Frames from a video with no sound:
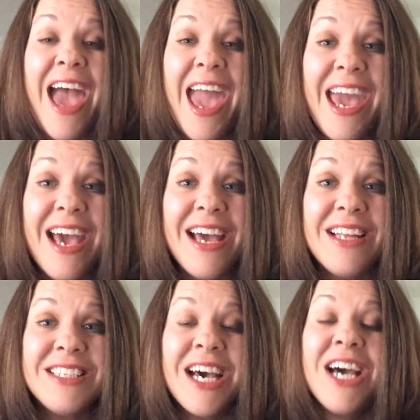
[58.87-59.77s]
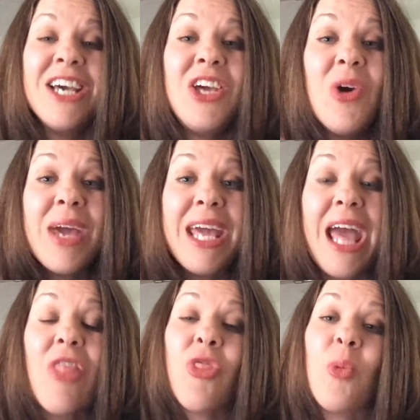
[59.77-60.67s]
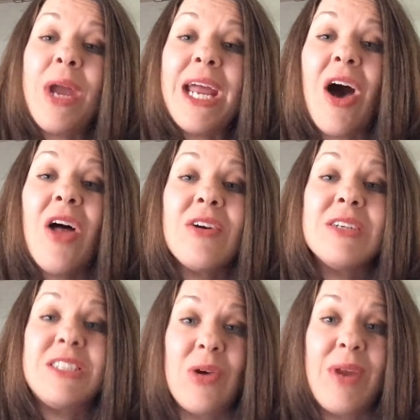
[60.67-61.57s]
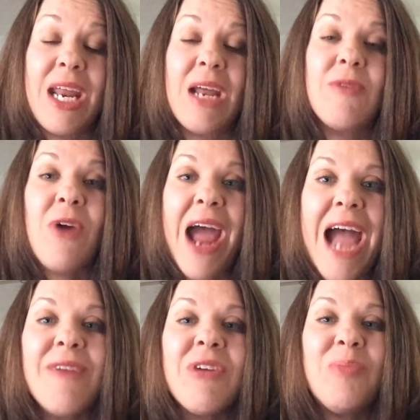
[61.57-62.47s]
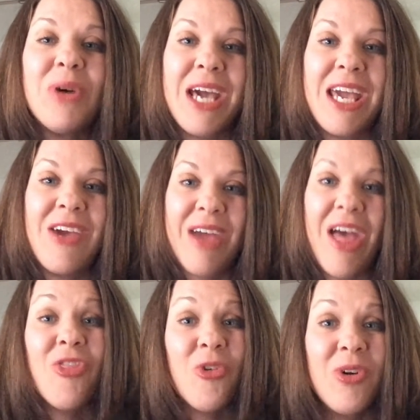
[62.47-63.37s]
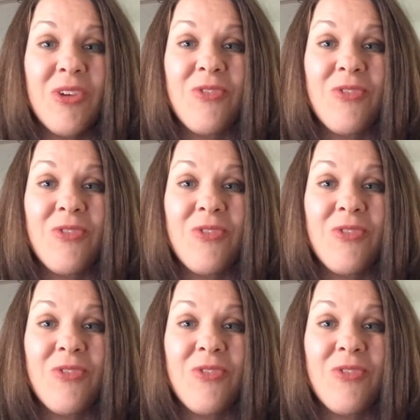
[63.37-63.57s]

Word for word: And you can get $3 donated for every booking you get through the